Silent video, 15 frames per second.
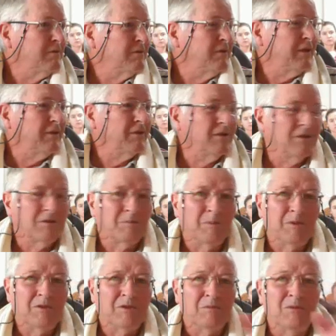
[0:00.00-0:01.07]
You know, there's
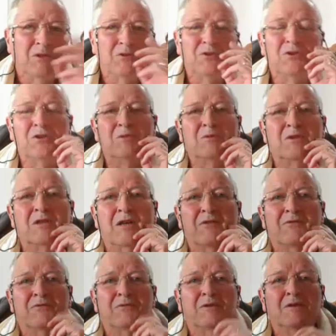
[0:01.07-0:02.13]
been some YouTube
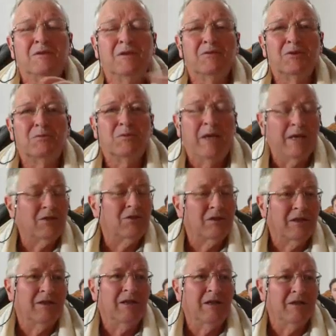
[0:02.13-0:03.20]
stuff. There was
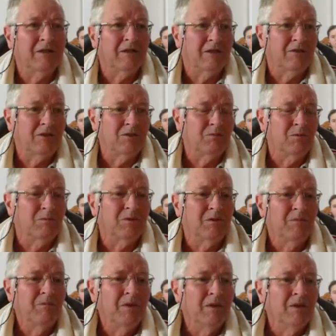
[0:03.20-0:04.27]
actually an alligator. This
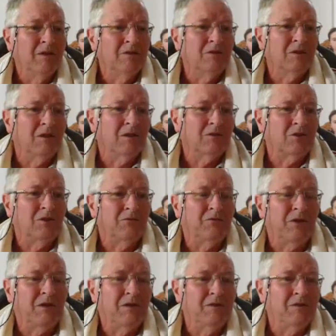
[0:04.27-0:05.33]
woman she, uh, she
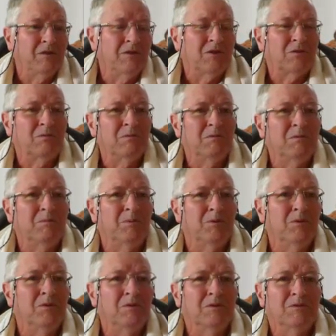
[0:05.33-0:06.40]
fell into the swimming
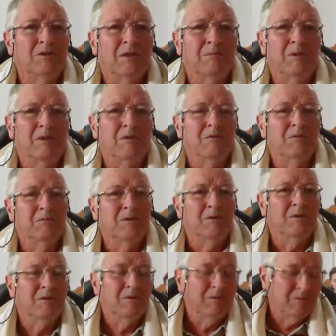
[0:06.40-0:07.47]
pool, and somehow
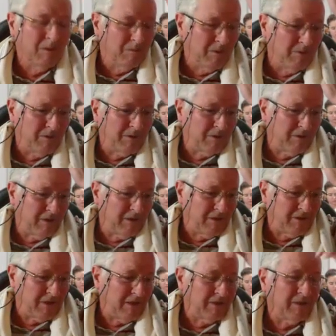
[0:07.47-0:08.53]
in America there,
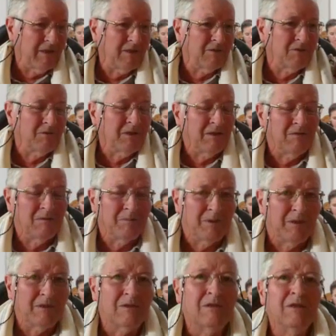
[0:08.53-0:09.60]
there's alligators all over the
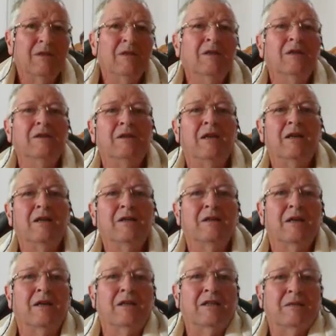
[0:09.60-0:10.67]
place. And the
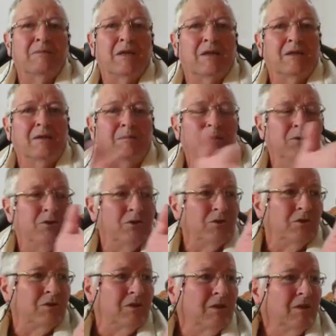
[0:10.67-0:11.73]
alligator come out of the
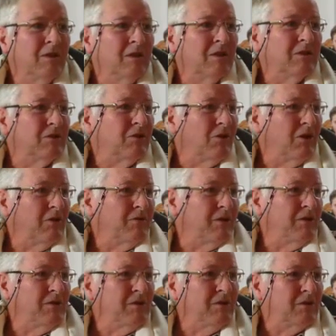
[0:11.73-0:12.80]
bushes and dived
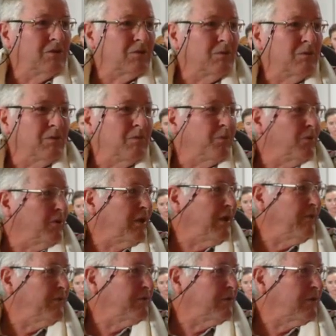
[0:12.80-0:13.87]
into the swimming pool
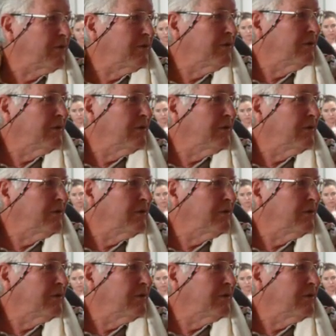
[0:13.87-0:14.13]
after her.